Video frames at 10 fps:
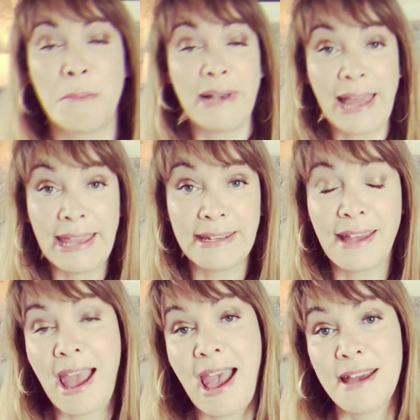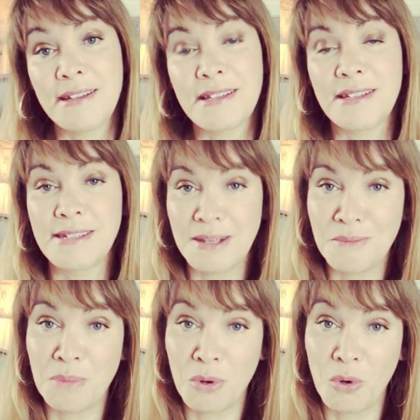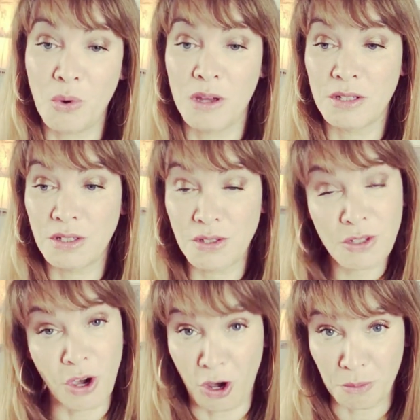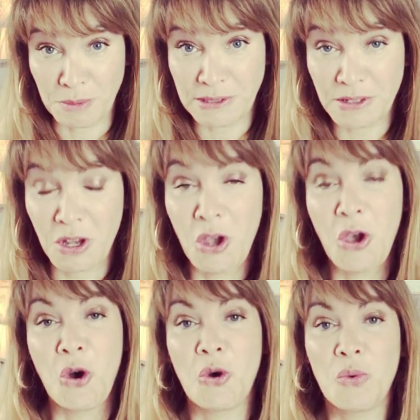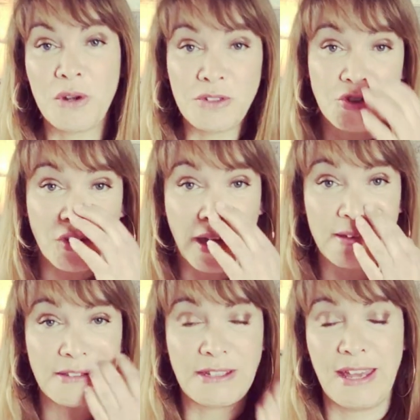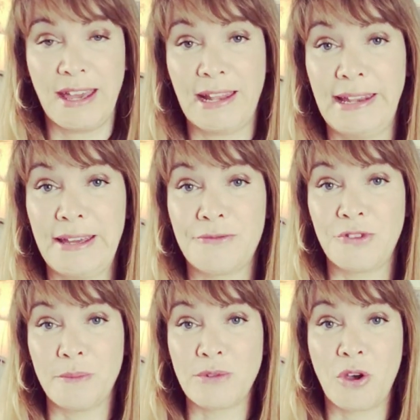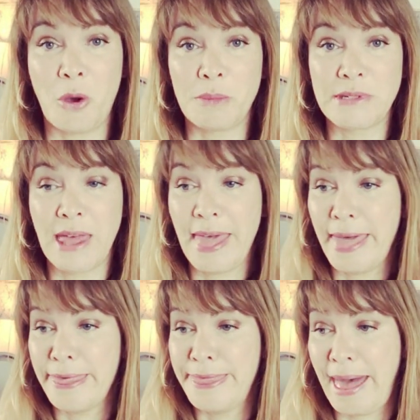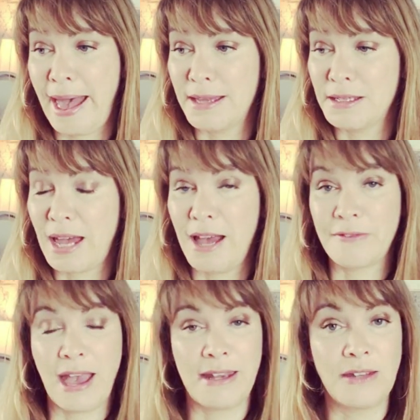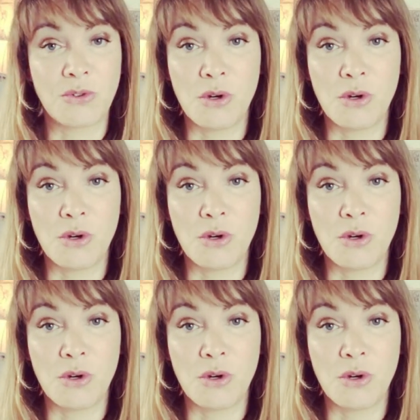plain and simple tops. Want to try and steer clear from tops that have any